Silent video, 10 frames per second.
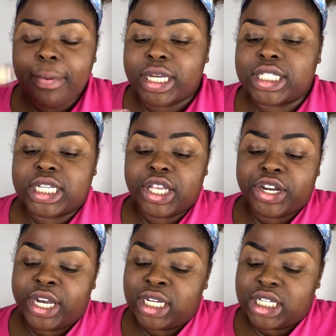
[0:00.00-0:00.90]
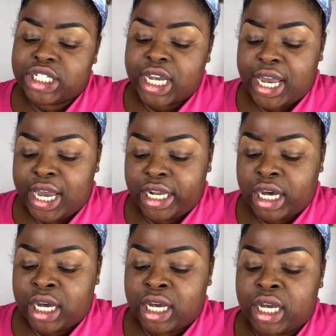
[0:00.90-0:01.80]
concealer in the shade
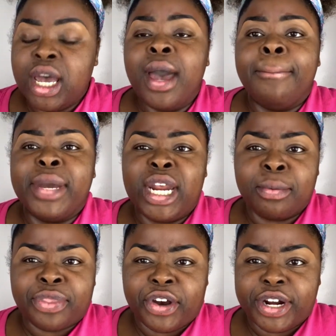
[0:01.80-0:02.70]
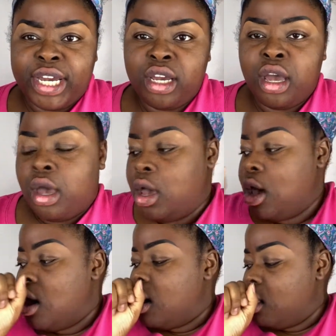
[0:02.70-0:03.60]
medium 30.
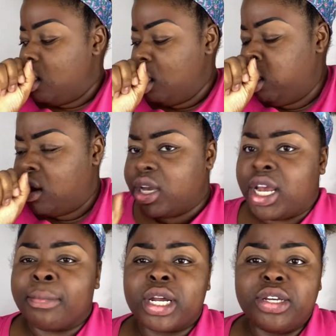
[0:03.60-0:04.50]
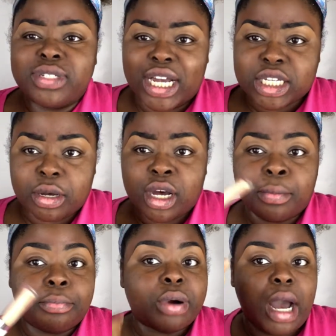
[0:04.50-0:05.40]
And I'm gonna use that
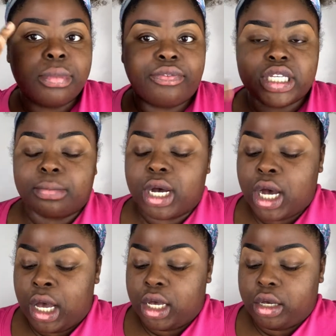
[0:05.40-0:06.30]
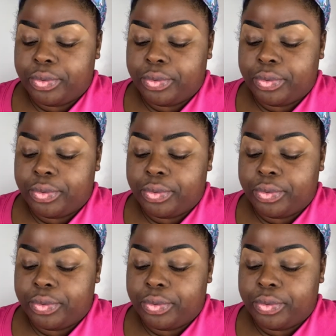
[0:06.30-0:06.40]
to prime the rest of my eye.